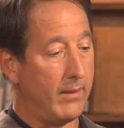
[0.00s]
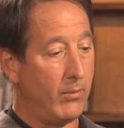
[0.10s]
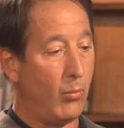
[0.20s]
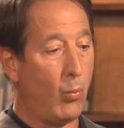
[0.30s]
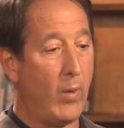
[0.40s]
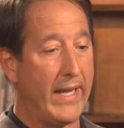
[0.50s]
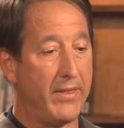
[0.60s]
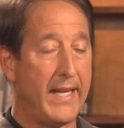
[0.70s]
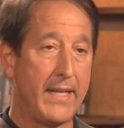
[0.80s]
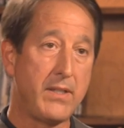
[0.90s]
when
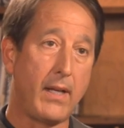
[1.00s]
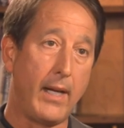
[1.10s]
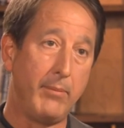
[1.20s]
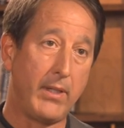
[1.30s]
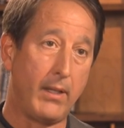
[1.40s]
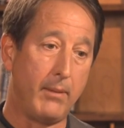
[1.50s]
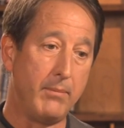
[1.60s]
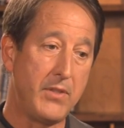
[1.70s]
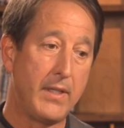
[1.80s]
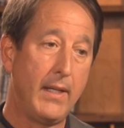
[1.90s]
that time
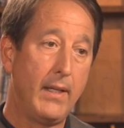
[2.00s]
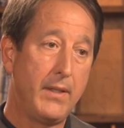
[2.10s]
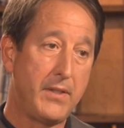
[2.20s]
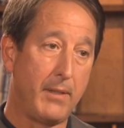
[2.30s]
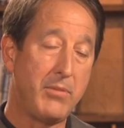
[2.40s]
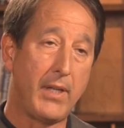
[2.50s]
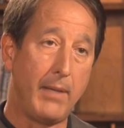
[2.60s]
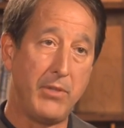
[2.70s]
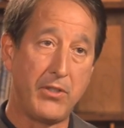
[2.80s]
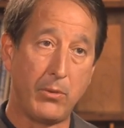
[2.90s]
comes,
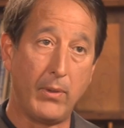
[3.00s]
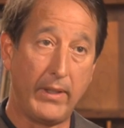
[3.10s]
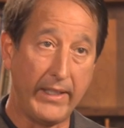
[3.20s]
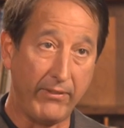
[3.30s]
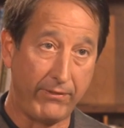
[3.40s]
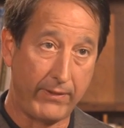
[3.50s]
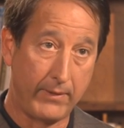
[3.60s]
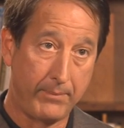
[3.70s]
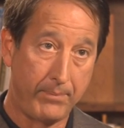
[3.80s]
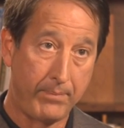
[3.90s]
sometimes it's a relief
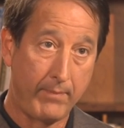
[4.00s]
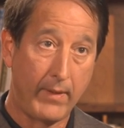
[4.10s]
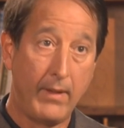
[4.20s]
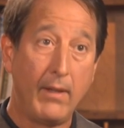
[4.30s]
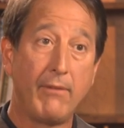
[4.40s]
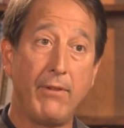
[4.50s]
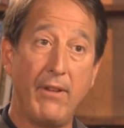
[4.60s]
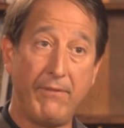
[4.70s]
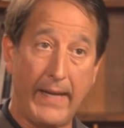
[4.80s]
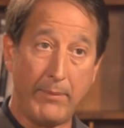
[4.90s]
for the
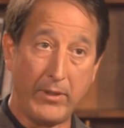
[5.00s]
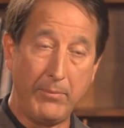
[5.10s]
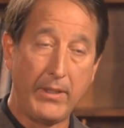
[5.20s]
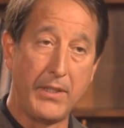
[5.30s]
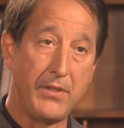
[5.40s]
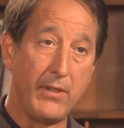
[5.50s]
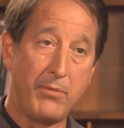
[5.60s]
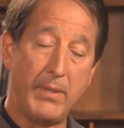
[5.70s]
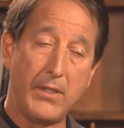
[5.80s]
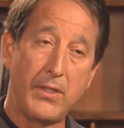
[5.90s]
family because there's
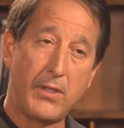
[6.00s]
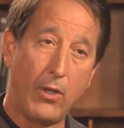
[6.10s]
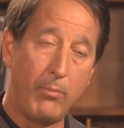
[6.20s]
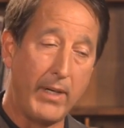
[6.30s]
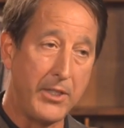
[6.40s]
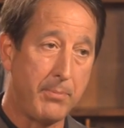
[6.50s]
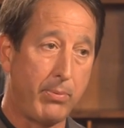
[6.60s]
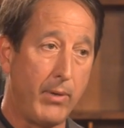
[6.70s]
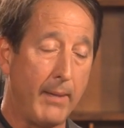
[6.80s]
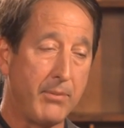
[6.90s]
been so much
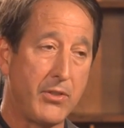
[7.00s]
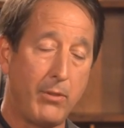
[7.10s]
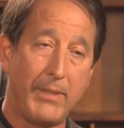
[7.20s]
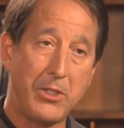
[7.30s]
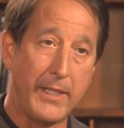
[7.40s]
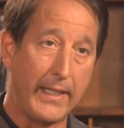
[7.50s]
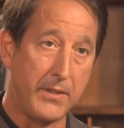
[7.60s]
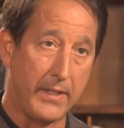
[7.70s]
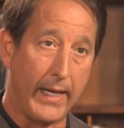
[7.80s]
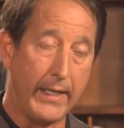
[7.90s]
prep, so much
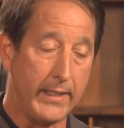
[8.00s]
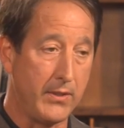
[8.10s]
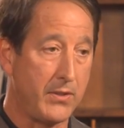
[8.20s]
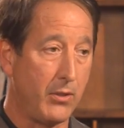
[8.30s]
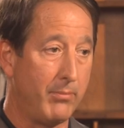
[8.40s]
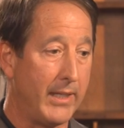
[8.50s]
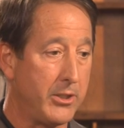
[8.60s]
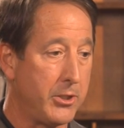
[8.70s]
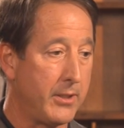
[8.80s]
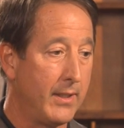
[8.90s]
anxiety, so
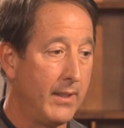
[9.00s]
much,